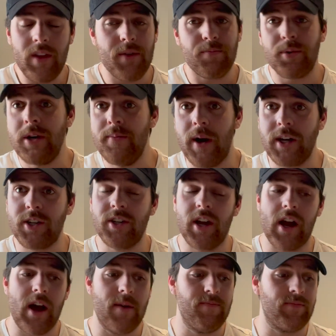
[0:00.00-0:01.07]
pretty much
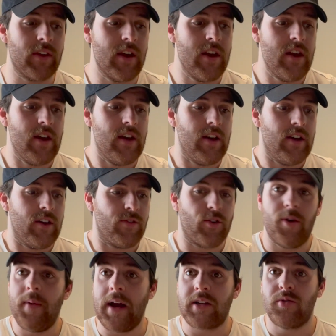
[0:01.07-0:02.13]

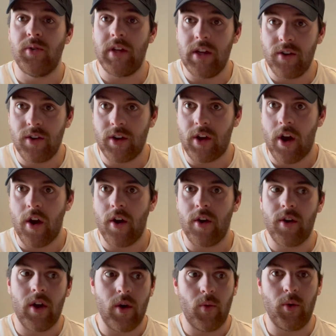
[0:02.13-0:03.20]
throwback to a year
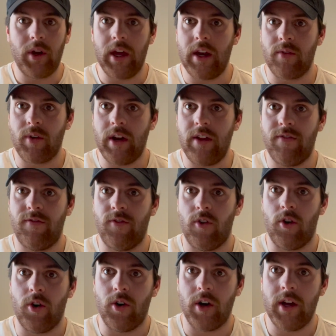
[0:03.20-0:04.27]
ago, we were getting ready
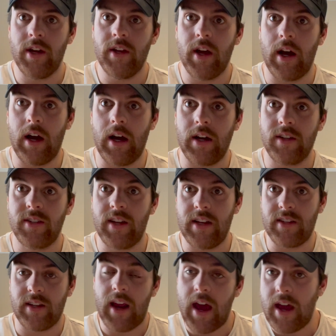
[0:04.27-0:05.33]
for
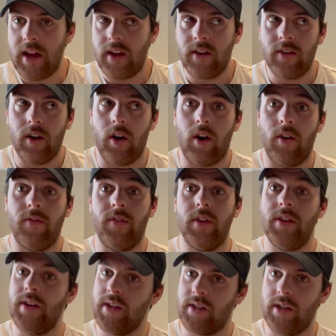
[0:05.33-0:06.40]
season A of
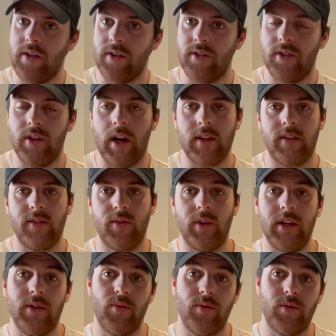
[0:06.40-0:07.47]
this year in
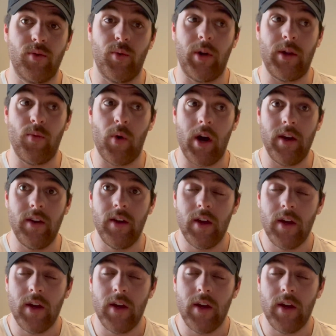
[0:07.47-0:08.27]
2021.